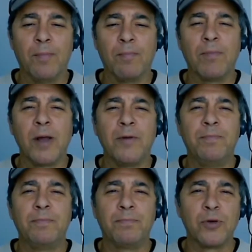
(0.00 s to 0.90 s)

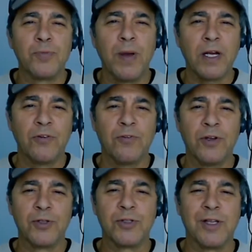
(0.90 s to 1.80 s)
My perspective
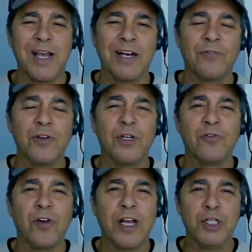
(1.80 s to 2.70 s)
is that of a
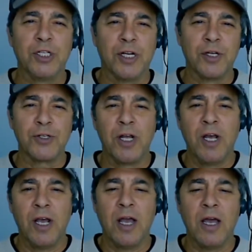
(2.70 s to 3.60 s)
deflationist,
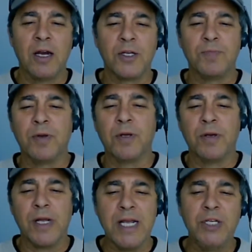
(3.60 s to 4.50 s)
and it's
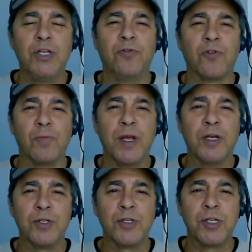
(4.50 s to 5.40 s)
been easy for me
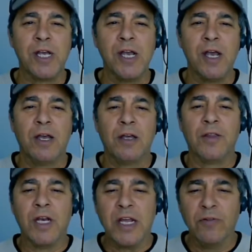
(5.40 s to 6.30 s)
to see
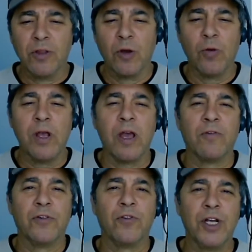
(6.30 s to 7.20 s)
that even though we
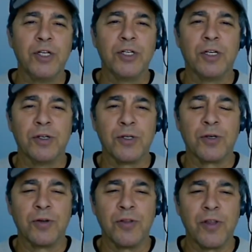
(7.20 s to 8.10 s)
have inflation in
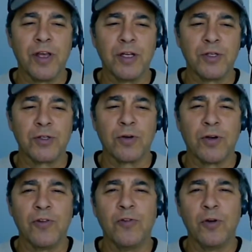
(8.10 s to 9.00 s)
certain things,
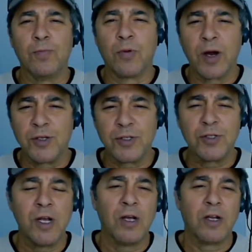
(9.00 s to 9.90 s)
certainly food
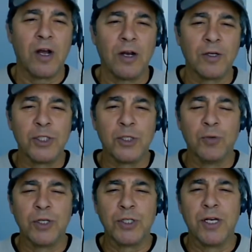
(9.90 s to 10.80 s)
prices, college
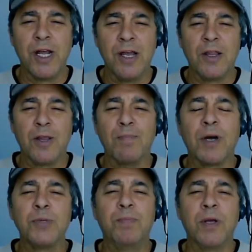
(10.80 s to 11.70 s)
tuition, the
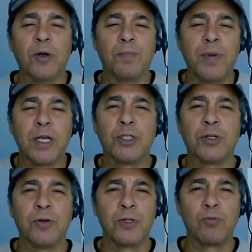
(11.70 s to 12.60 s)
much bigger
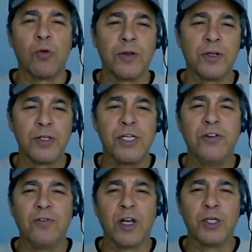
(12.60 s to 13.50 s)
picture is one that's
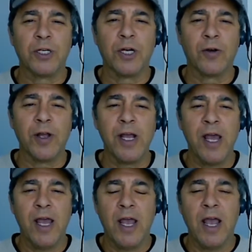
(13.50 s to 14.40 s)
deflationary,
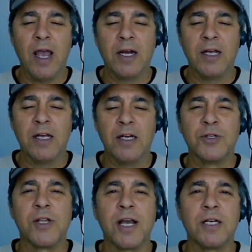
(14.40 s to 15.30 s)
and it
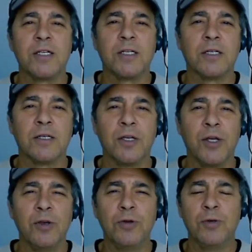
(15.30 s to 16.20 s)
is that
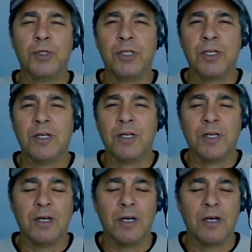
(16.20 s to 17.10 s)
huge
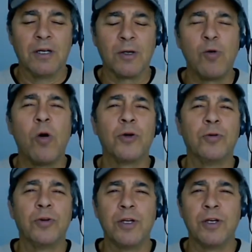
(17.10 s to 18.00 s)

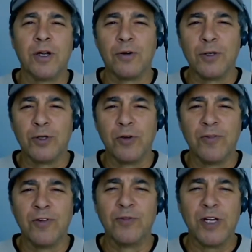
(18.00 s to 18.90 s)
quadrillion-dollar
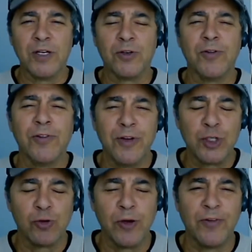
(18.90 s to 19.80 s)

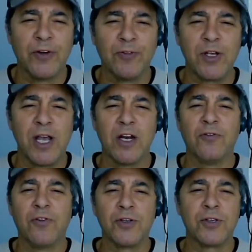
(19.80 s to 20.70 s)
derivatives
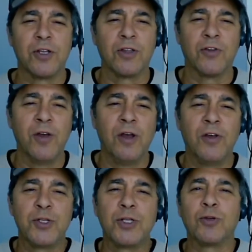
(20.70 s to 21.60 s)
edifice that the
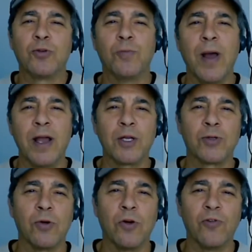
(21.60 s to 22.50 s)
central
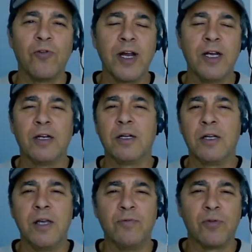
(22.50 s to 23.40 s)
banks are all fighting to
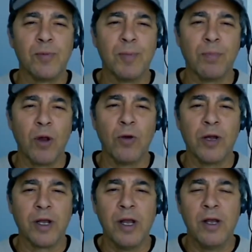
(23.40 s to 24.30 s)
keep from
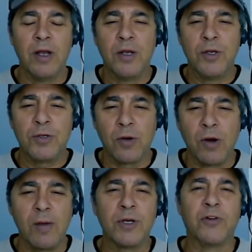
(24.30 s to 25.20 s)
imploding.
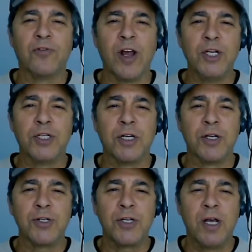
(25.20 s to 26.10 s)
So I'm a
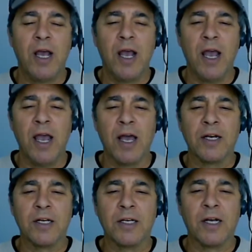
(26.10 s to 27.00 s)
deflationist,
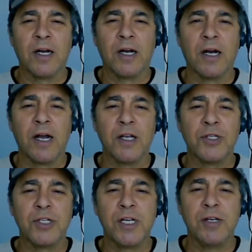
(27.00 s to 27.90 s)
and I
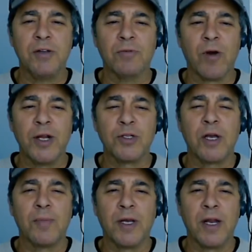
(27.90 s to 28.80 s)
see rates
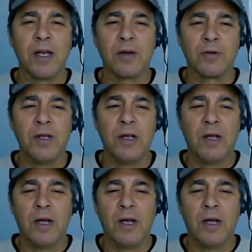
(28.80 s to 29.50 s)
coming down.